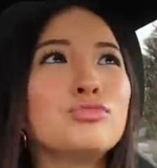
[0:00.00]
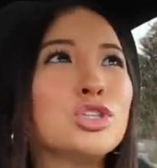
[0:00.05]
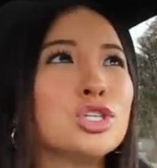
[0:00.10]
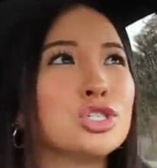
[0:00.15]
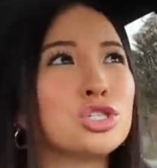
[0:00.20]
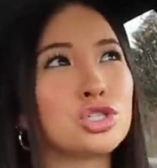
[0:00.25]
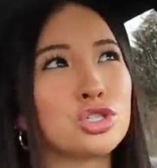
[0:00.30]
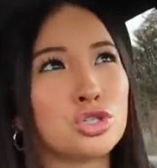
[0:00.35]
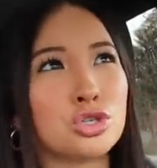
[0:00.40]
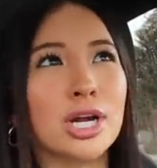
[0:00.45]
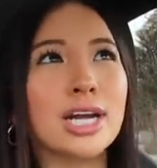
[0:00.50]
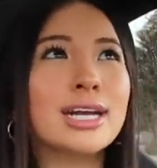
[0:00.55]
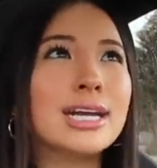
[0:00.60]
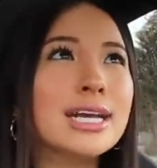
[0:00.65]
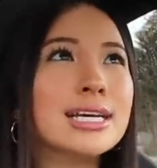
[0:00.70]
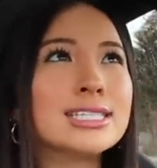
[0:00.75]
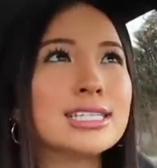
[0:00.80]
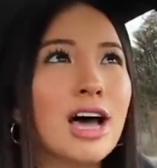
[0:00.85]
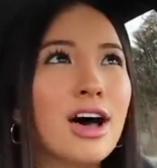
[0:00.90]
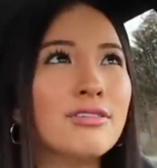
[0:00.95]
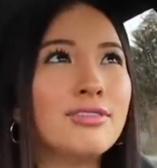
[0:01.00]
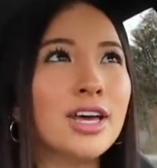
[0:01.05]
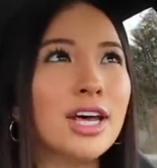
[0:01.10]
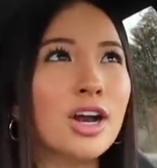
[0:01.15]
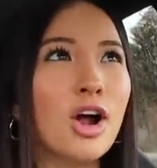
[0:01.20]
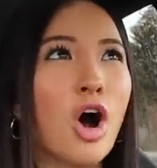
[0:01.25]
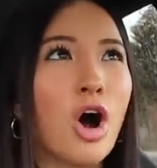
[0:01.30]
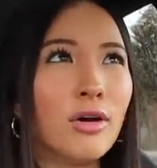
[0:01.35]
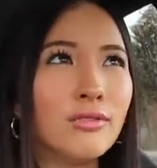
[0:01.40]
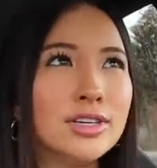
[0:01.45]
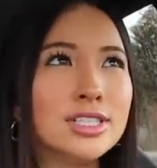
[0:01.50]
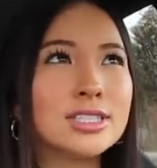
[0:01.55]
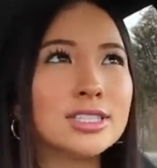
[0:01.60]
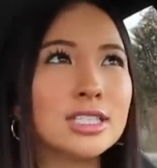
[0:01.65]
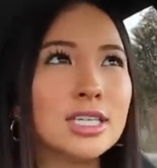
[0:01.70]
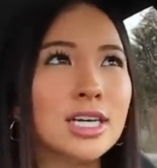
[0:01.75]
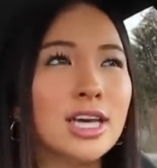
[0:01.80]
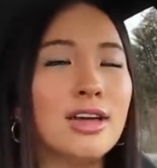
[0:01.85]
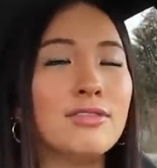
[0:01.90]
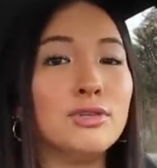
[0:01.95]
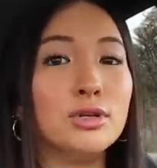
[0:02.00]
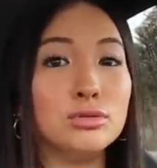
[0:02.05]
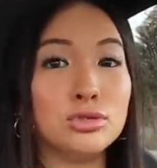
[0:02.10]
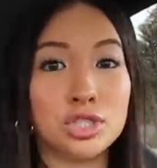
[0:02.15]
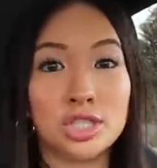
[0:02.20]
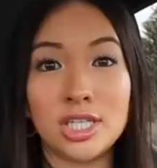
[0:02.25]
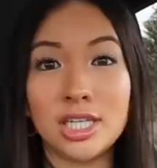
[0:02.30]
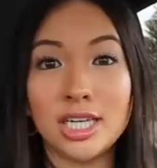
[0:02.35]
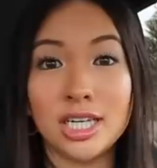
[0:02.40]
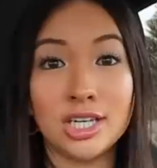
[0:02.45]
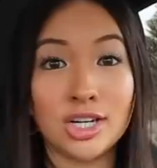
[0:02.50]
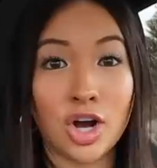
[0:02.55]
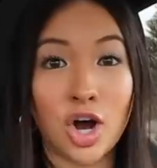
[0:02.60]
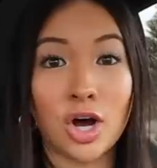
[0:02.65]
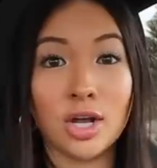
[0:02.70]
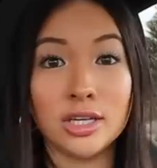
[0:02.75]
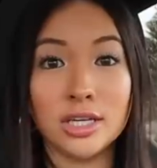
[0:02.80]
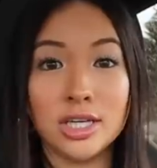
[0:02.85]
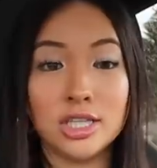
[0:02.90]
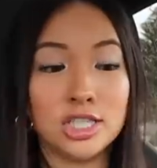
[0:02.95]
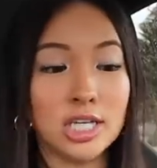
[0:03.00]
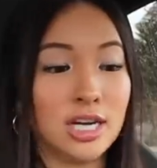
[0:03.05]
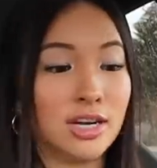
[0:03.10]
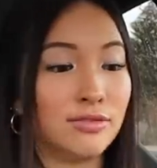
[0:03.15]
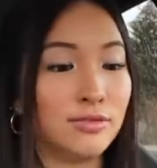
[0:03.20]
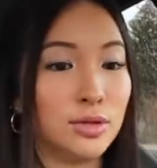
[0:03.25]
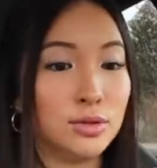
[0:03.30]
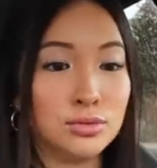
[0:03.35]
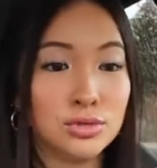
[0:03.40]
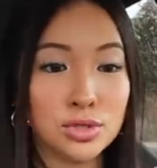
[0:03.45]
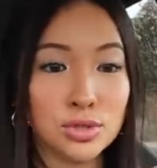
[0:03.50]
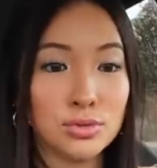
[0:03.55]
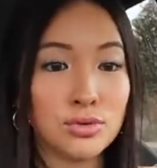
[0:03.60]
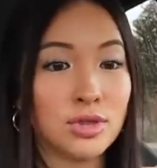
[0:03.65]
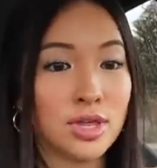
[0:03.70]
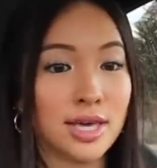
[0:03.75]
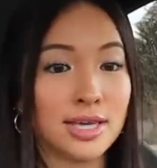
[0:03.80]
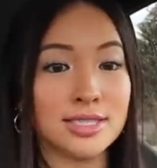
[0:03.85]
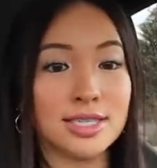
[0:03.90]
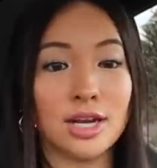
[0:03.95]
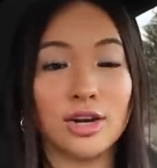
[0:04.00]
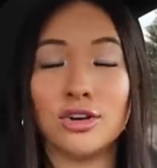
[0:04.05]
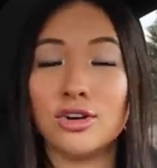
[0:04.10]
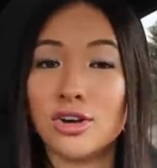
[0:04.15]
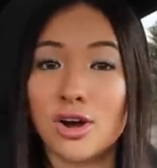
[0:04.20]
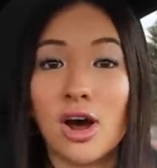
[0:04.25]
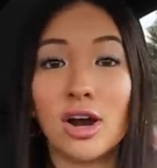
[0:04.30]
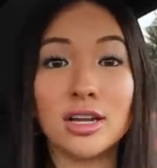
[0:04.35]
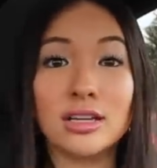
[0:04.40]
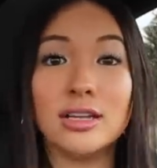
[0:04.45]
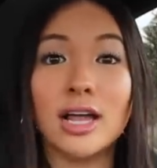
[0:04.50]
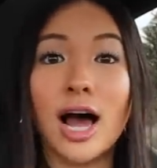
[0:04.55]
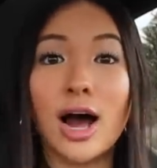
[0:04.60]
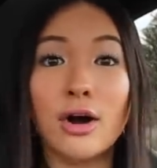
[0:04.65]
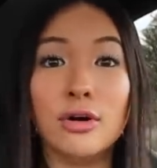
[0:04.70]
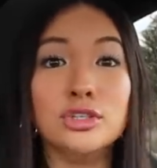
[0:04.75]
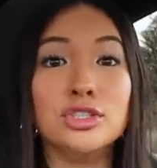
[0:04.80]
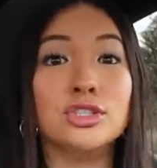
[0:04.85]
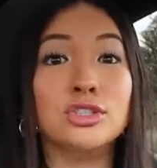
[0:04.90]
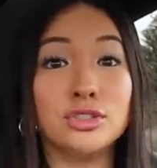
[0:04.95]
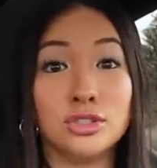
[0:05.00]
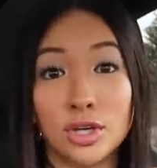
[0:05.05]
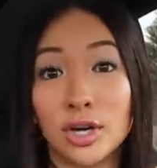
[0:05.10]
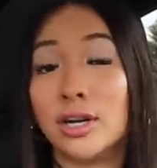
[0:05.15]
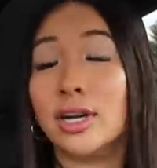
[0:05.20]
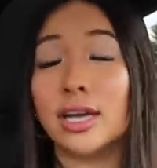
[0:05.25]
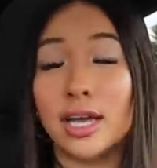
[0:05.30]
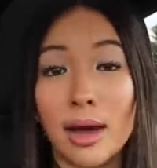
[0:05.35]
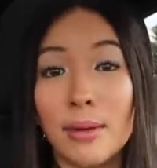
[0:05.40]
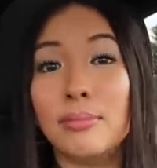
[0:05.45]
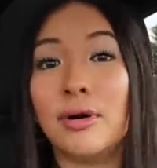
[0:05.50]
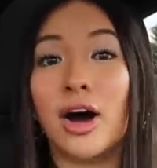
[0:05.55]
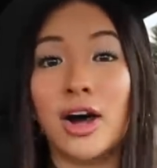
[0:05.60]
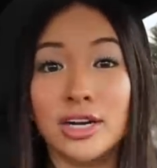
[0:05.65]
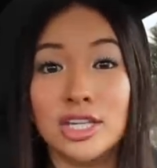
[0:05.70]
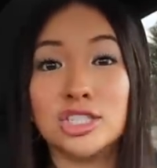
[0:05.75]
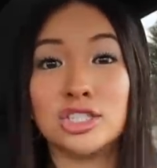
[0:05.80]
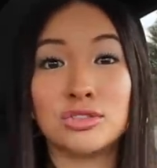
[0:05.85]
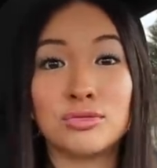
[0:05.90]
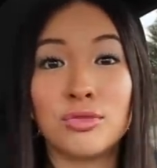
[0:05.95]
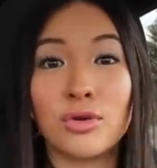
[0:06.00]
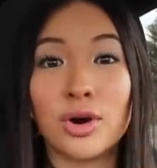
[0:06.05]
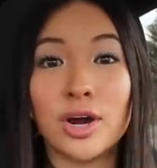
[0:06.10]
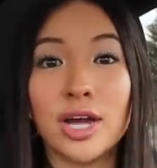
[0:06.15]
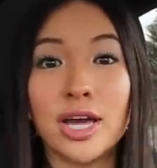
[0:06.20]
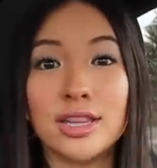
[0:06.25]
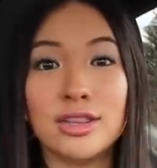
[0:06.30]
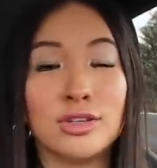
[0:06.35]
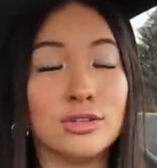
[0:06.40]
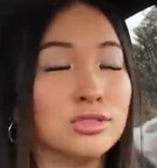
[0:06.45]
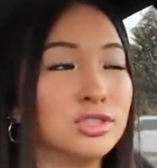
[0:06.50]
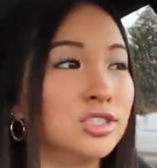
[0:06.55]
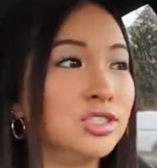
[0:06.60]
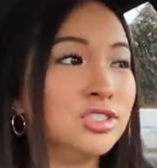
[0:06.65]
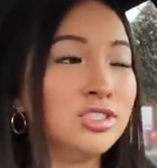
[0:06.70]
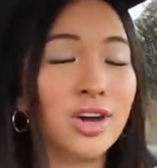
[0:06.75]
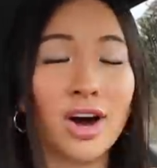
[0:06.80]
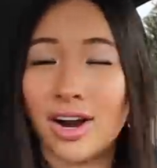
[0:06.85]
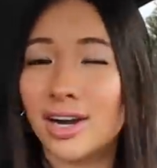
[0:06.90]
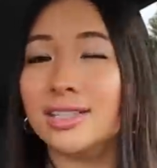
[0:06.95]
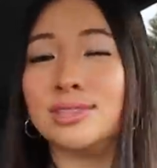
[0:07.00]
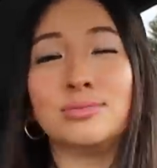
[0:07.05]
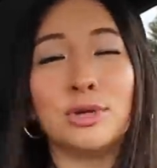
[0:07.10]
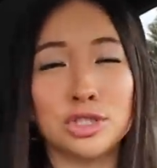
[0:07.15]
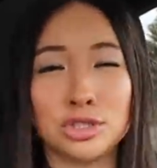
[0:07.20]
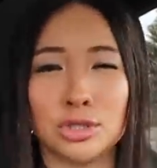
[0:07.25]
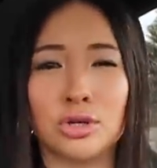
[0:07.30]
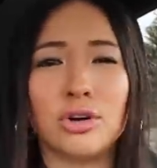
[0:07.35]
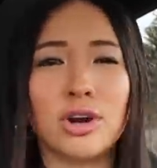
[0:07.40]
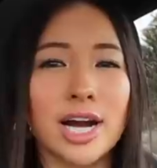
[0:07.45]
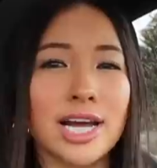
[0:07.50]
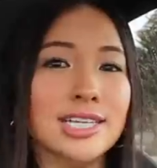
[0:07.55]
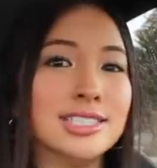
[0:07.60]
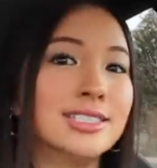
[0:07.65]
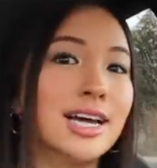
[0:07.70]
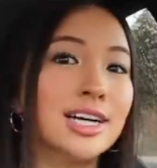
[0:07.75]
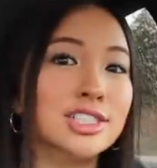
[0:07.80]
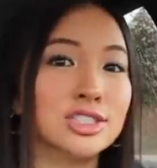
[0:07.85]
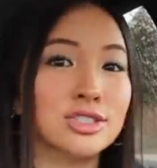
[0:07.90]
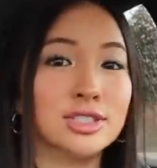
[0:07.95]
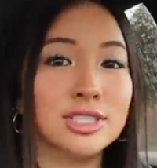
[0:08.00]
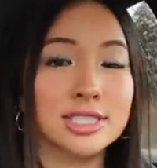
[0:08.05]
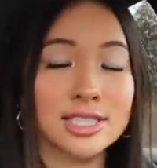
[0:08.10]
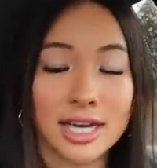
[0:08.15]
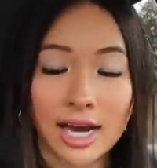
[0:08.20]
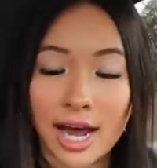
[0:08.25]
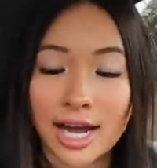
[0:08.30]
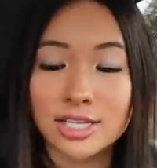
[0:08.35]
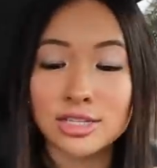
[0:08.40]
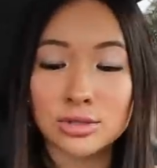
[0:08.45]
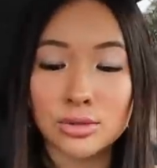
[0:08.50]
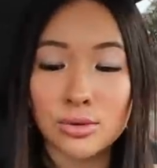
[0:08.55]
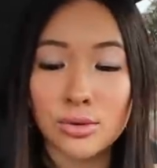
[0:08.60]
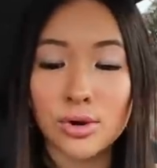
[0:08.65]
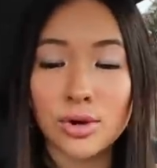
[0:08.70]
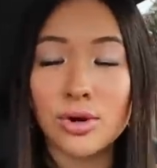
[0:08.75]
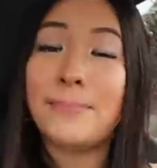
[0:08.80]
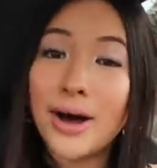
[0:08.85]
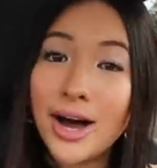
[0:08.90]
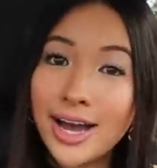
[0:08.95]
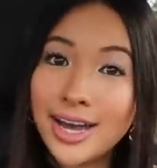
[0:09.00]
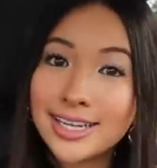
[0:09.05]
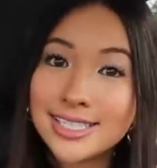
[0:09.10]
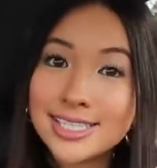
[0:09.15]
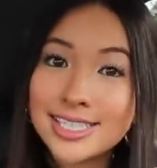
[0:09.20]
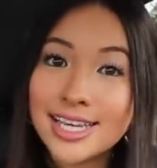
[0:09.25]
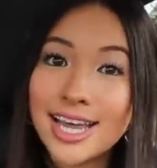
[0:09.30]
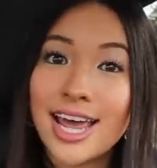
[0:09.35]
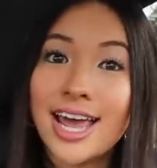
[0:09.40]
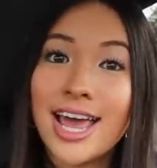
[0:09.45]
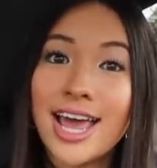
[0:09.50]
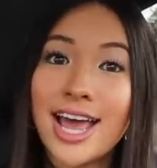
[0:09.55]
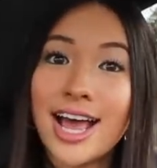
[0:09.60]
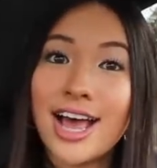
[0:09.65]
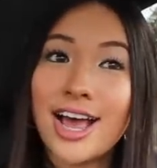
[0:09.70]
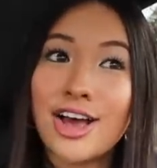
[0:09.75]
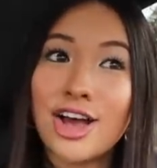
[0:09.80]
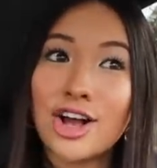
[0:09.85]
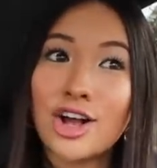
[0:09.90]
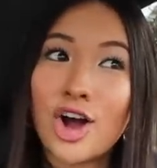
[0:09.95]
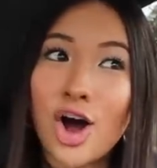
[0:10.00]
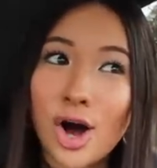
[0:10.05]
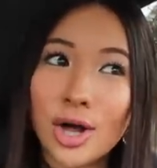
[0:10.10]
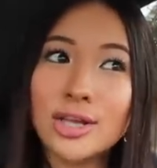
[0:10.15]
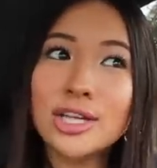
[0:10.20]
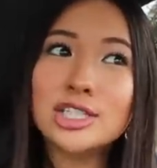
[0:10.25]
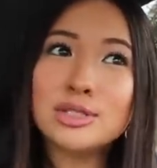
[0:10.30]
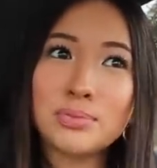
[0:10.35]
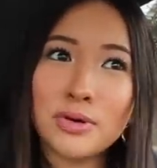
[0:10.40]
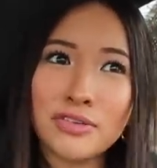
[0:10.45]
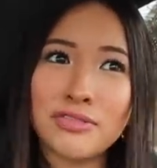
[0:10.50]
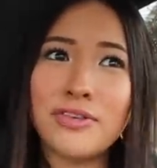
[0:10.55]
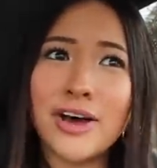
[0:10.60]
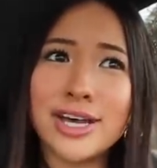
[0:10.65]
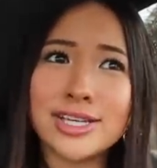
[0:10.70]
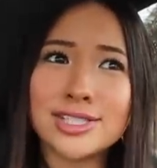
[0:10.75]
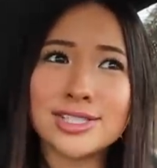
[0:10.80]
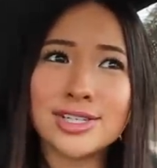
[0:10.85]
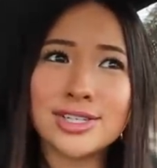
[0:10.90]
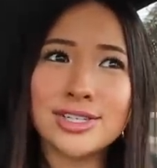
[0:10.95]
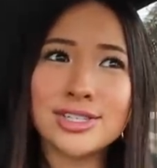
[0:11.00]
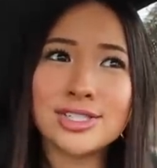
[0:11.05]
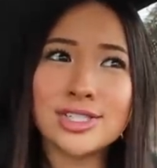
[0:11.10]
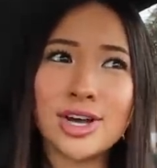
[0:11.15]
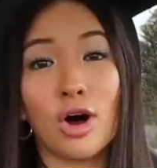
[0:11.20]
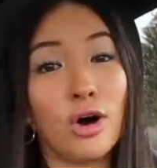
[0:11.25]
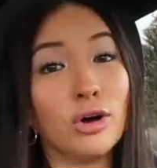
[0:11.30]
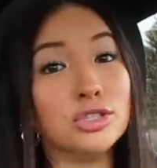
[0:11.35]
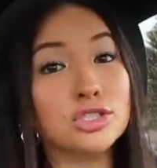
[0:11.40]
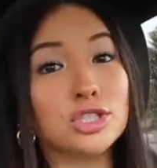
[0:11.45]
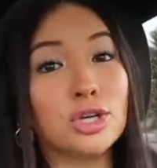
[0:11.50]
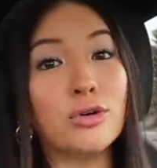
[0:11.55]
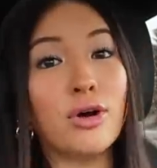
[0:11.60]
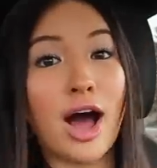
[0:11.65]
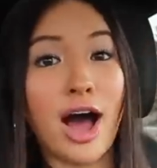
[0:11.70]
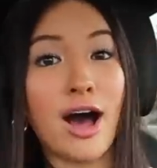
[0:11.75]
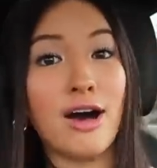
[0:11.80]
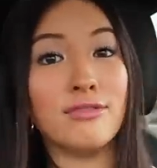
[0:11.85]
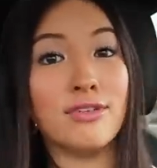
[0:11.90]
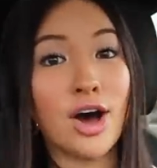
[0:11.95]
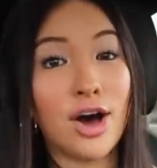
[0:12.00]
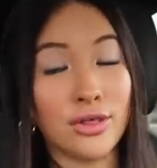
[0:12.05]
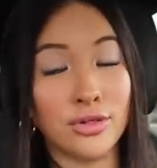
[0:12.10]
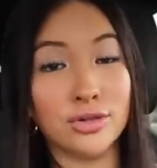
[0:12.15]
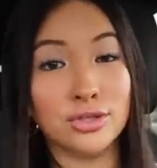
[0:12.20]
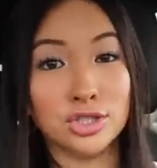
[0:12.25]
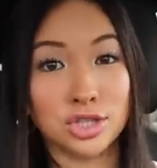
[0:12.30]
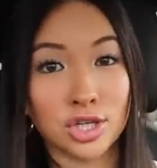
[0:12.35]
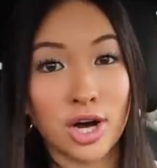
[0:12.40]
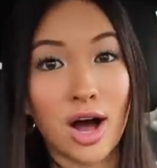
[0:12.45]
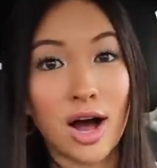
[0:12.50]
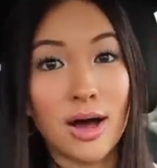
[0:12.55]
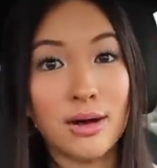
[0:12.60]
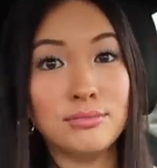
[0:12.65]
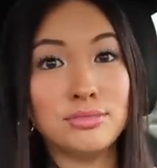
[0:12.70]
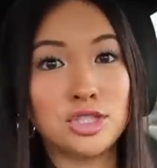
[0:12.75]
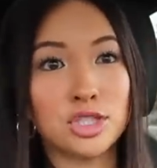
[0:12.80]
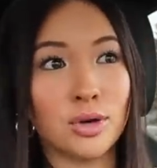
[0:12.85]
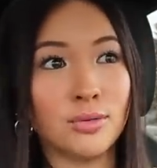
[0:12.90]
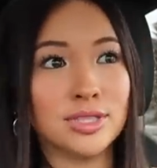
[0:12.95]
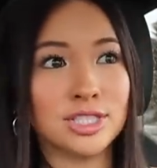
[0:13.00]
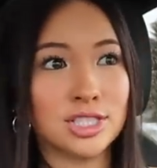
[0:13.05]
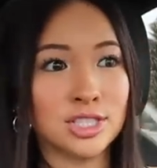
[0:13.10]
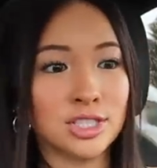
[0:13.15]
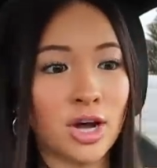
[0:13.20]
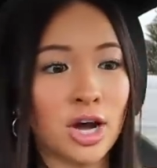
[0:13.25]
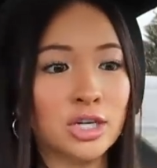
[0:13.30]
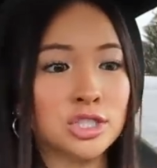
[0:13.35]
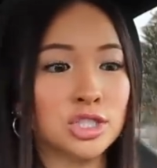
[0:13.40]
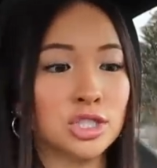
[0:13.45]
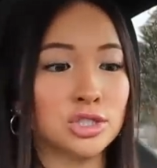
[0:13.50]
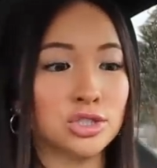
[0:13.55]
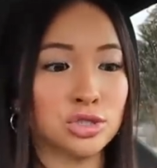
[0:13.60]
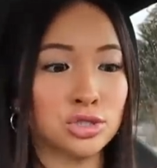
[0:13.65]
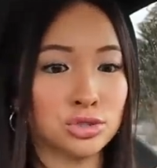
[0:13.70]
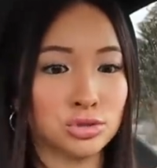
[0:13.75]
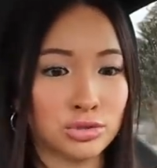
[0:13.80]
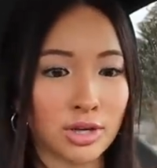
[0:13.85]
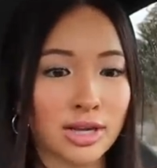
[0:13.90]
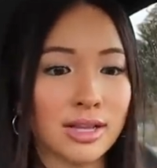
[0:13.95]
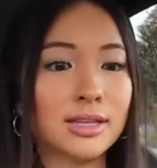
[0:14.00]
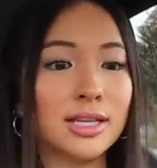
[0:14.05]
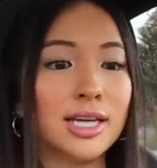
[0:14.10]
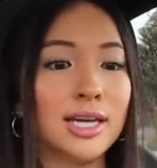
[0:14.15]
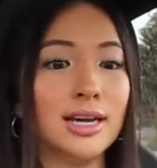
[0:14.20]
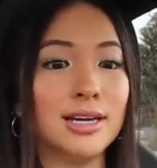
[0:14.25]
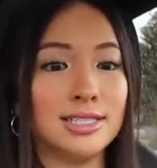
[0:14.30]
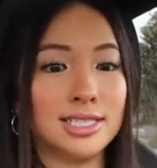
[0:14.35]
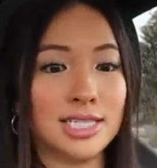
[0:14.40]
the strictness of it, obviously, if you cheat in college and if you do things that are not allowed, you're gonna get punished for it. There's not as much grace as there is in high school, but College professors also have other jobs, so it's not just strictly a